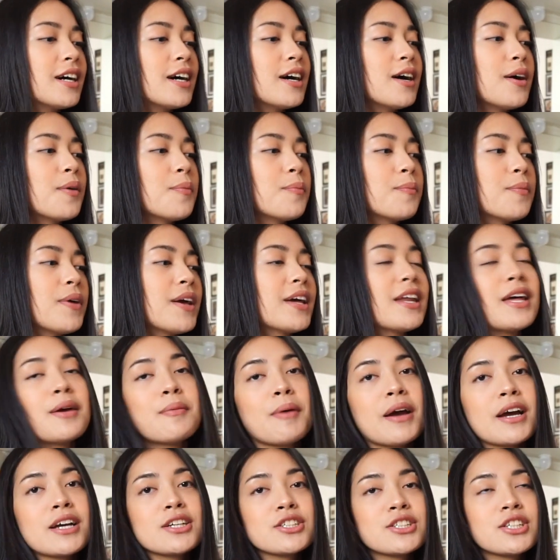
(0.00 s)
Um, and
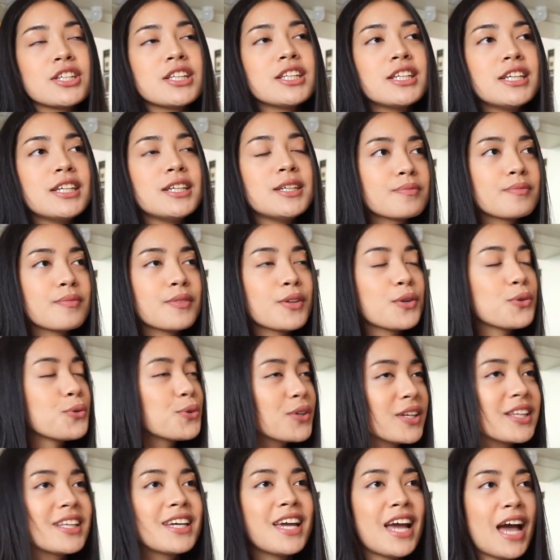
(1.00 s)
I'm actually
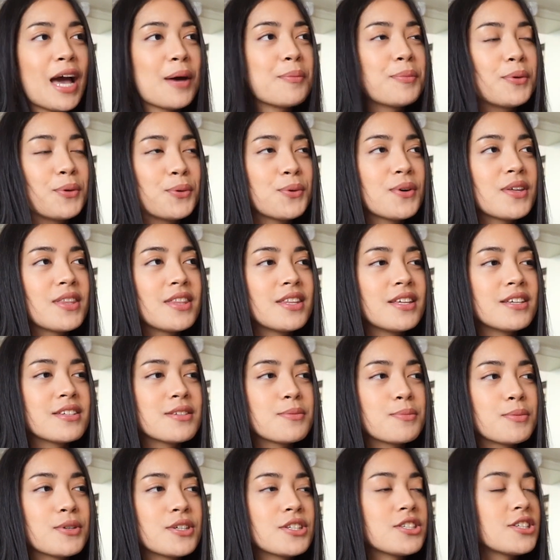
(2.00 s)
really happy with
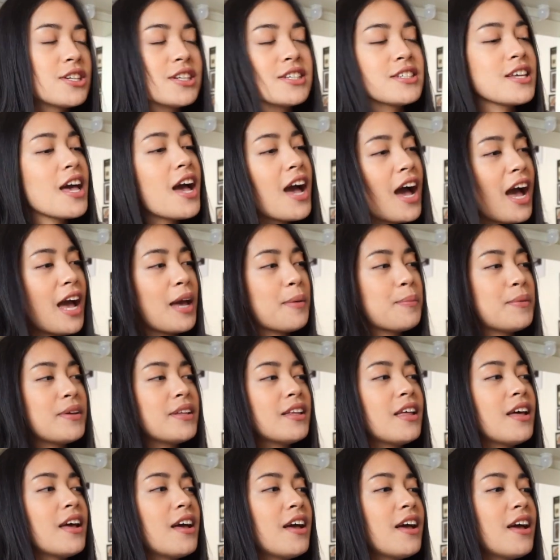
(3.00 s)
this purchase. I
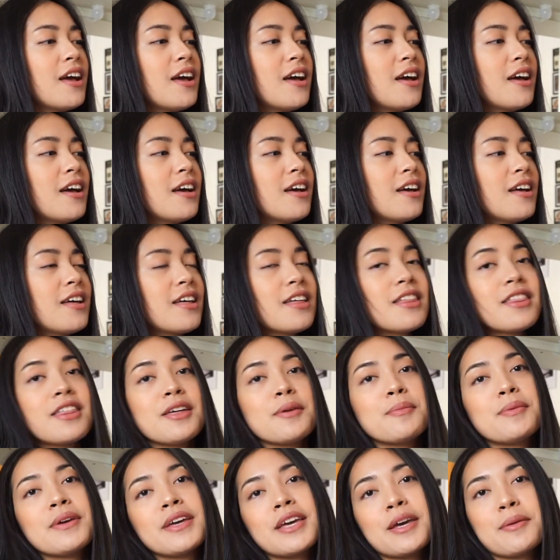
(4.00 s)
mean,
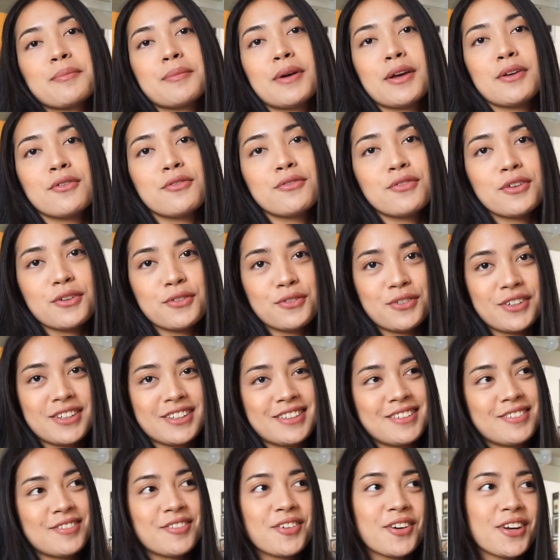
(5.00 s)
they became my
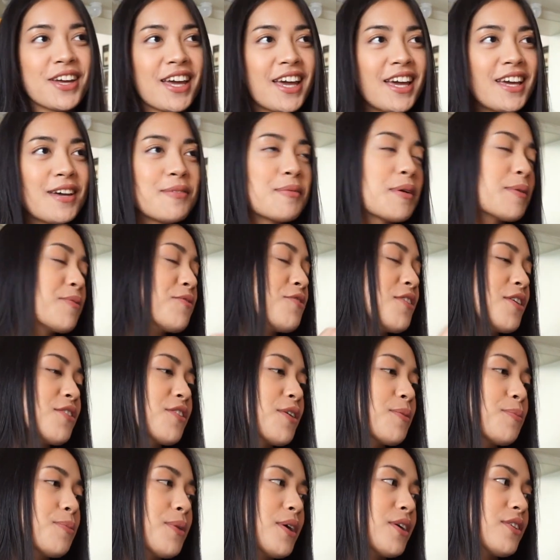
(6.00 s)
favorite, okay? My
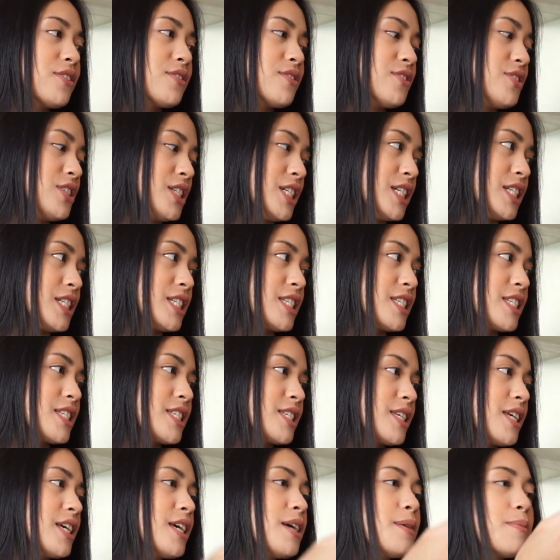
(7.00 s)
favorite pair of jeans.
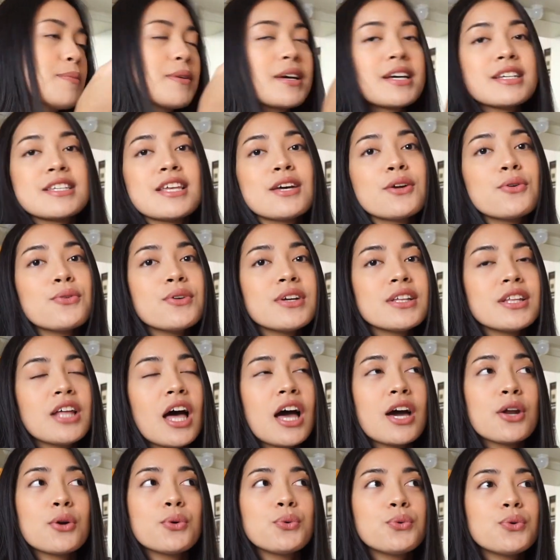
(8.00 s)
Because I, don't
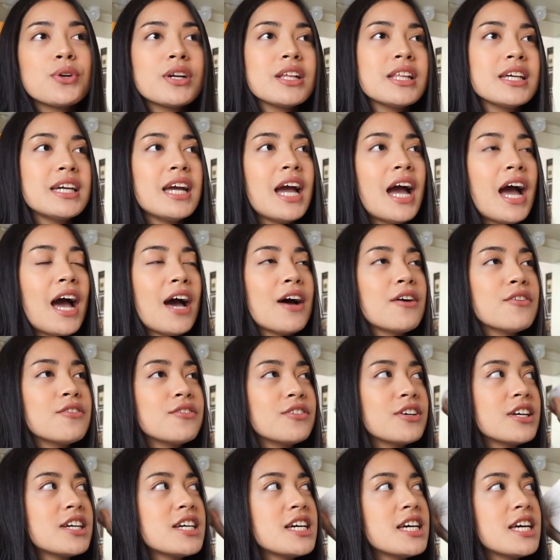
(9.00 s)
I don't really have
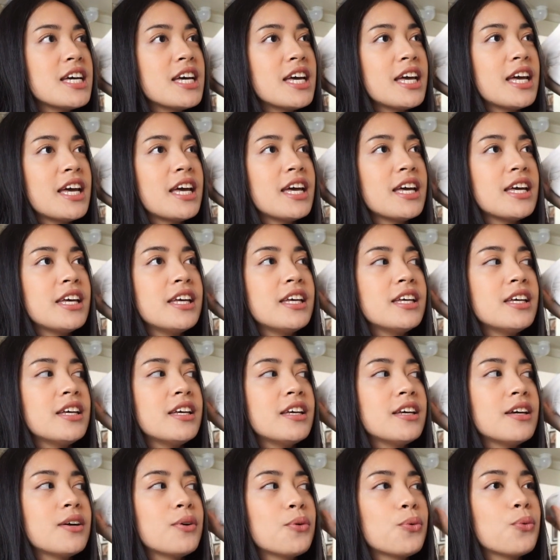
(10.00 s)

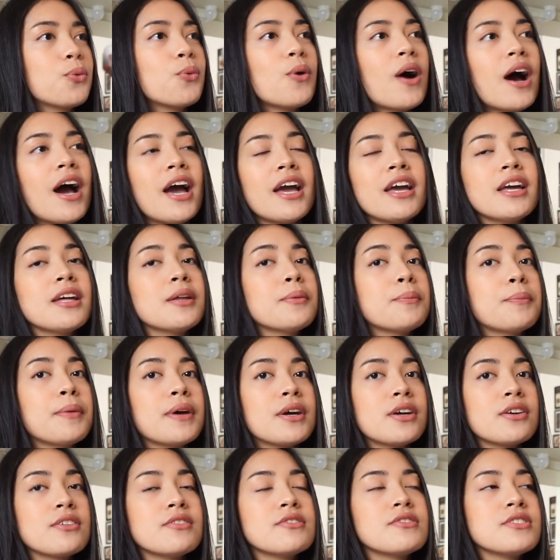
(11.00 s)
a white
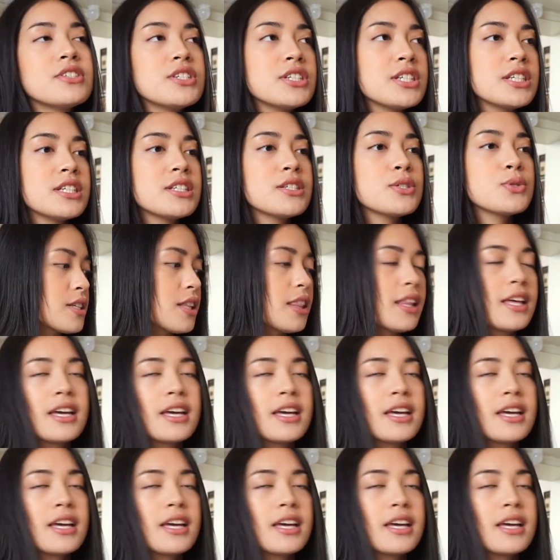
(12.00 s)
pair of jeans.